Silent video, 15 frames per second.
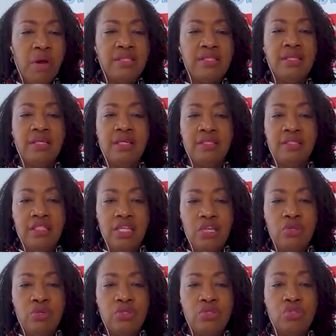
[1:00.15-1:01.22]
Maarten
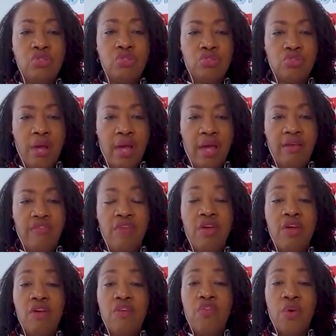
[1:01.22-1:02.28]
continues to
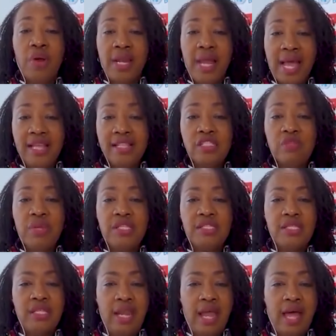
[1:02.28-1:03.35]
strive for
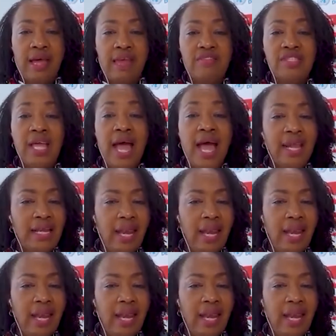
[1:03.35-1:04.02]
enhancements in the lives